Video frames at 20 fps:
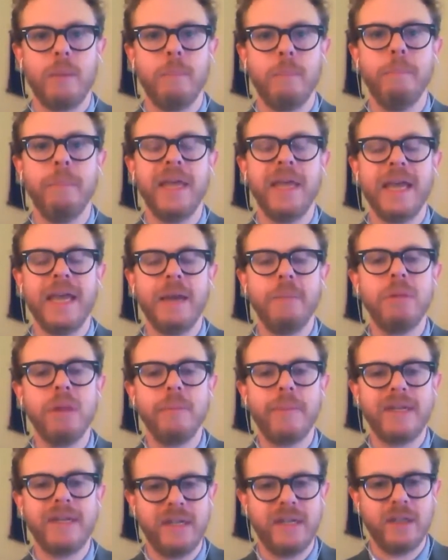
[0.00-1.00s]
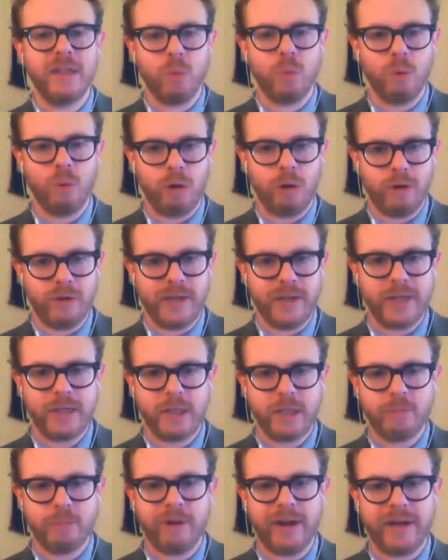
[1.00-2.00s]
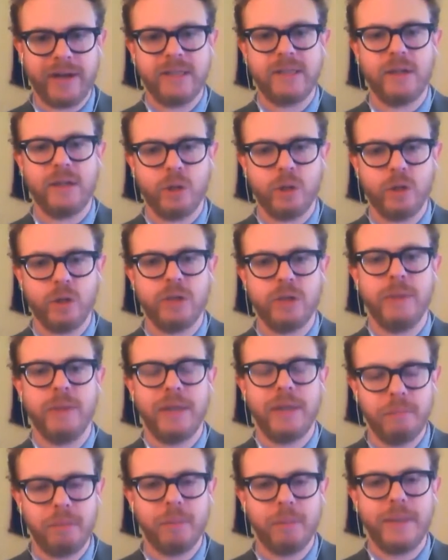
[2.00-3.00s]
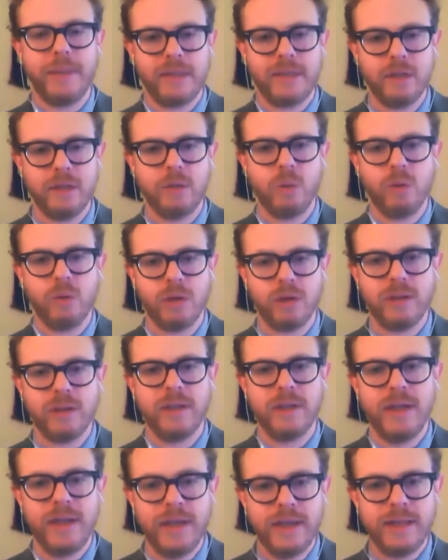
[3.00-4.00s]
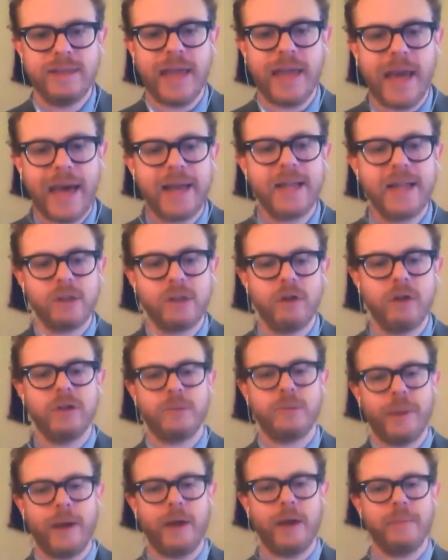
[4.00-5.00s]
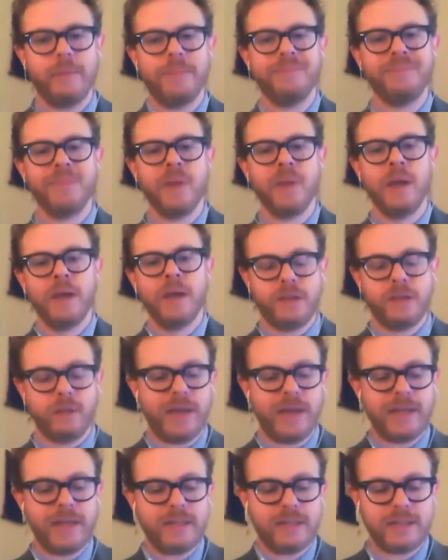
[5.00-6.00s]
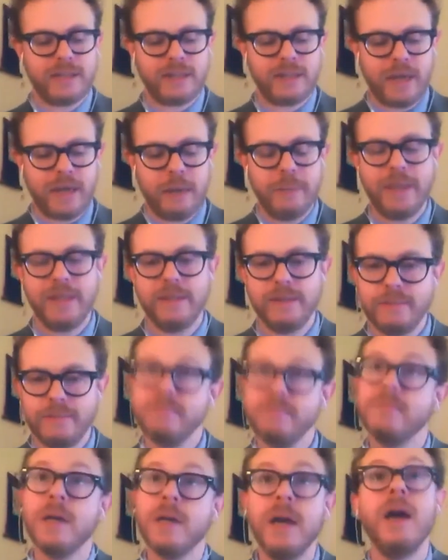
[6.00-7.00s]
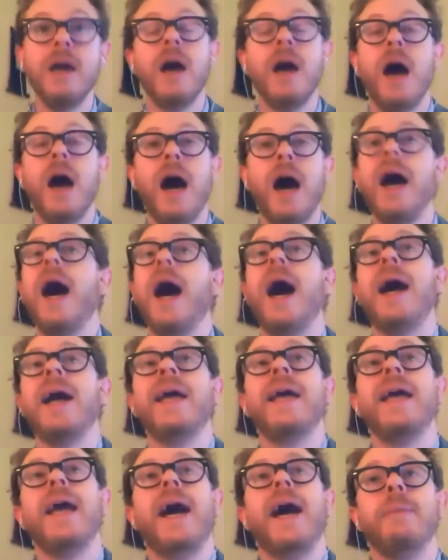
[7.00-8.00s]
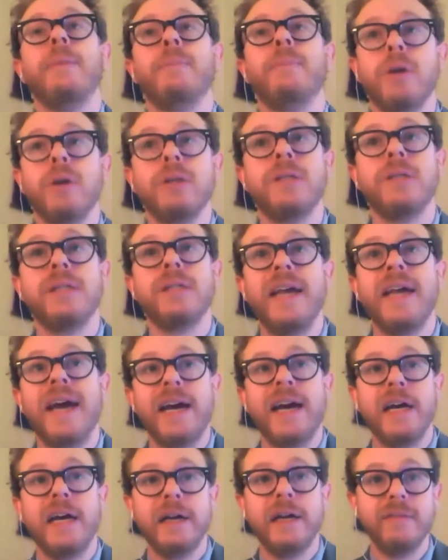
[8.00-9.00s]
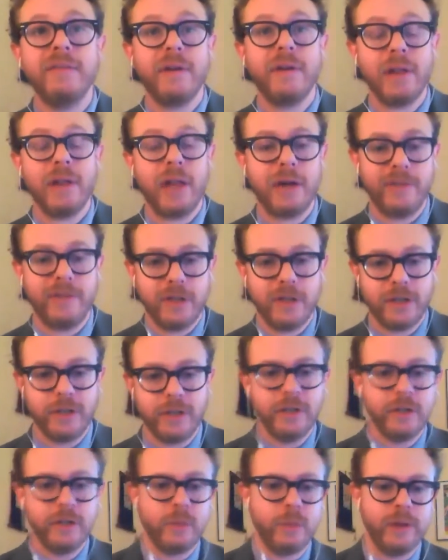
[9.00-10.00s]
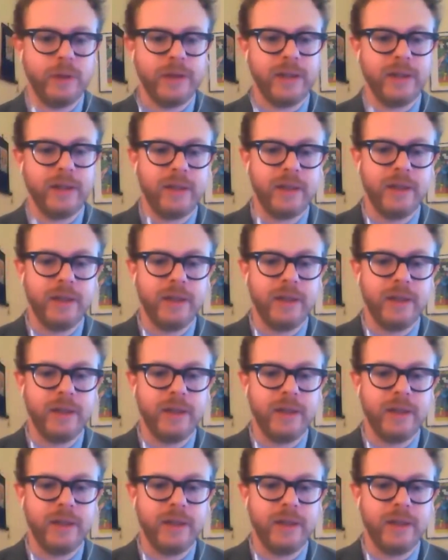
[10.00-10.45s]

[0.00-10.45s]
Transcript: be implemented in the world, not just practiced on the cushion, but implemented in the world. That has all inspired me. So that's, I mean, I I personally have a lot of issues with